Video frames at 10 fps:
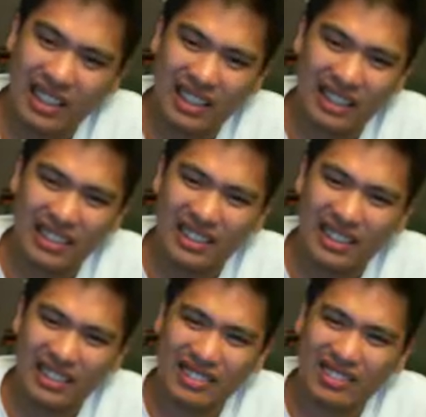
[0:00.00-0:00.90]
I
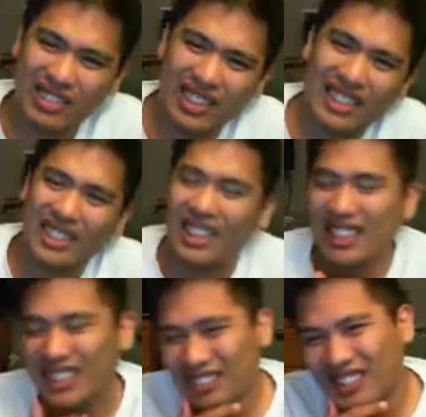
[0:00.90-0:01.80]

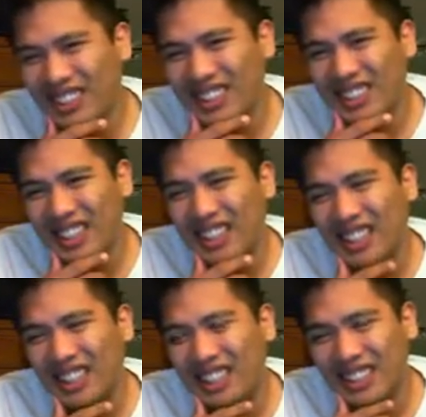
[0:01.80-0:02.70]
guess the word is...
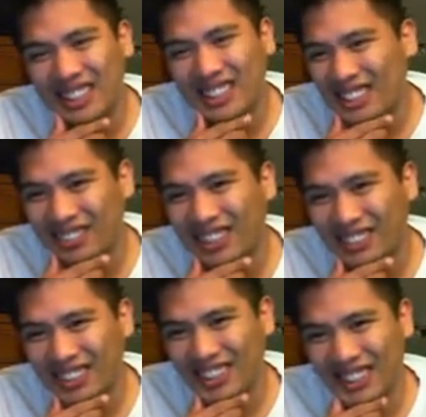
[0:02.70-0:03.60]
I
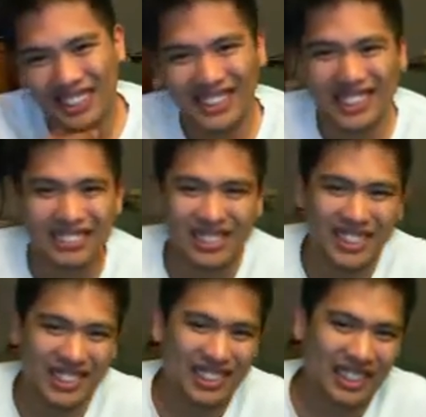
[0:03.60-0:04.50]
forgot what he said.
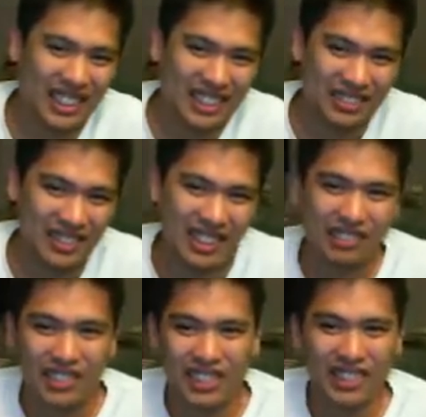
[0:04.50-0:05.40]
Something to the lines of,
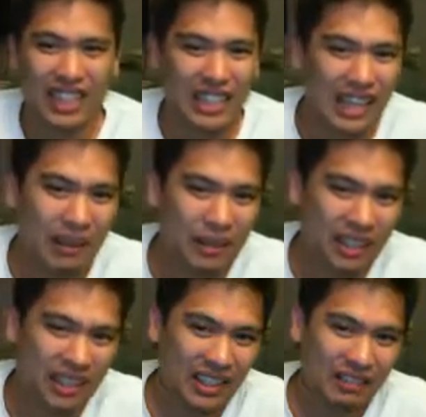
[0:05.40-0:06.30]
like, it wasn't
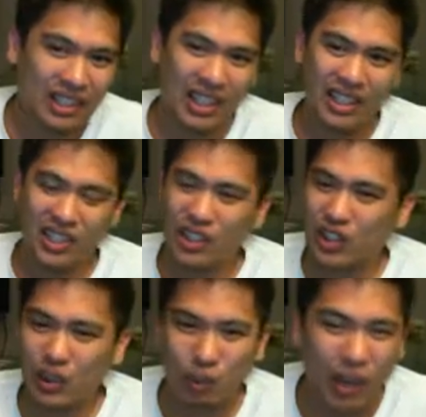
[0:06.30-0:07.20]
dynamic enough to
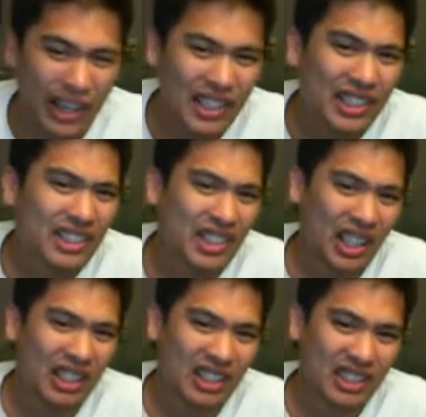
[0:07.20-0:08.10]
sway the
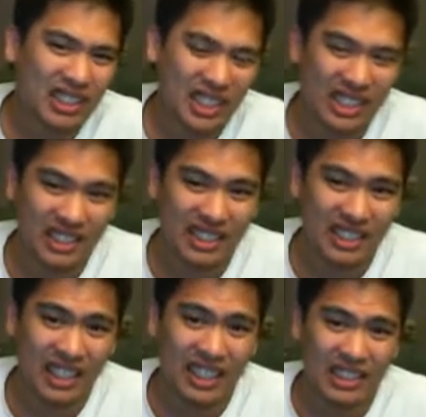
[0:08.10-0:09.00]
judges, in the
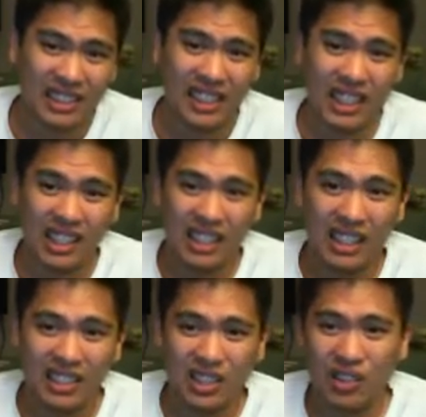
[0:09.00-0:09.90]
sense,
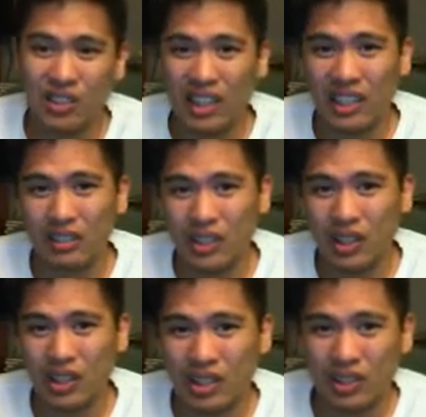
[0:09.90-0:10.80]
to give
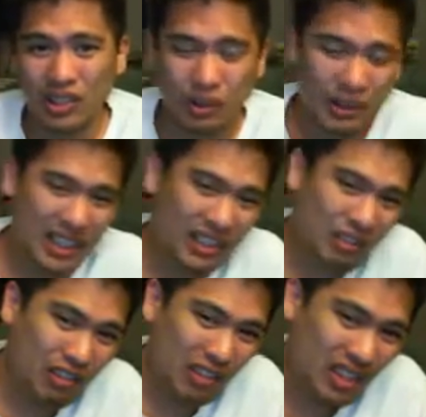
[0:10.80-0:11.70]

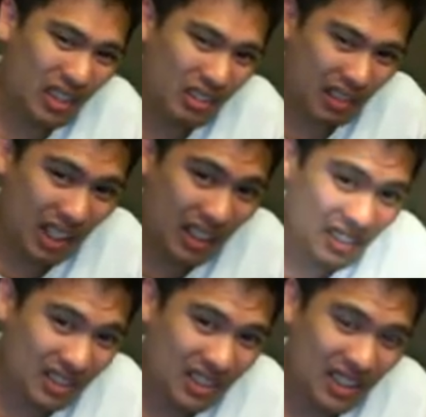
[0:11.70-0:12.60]
Jovan the
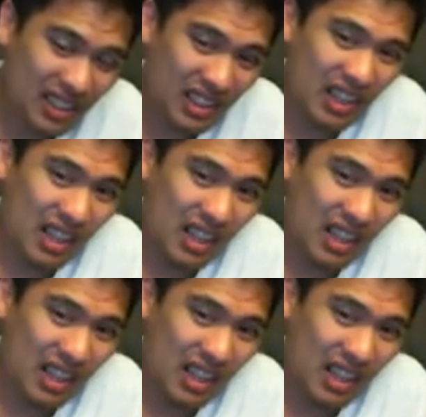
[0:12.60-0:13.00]
rounds.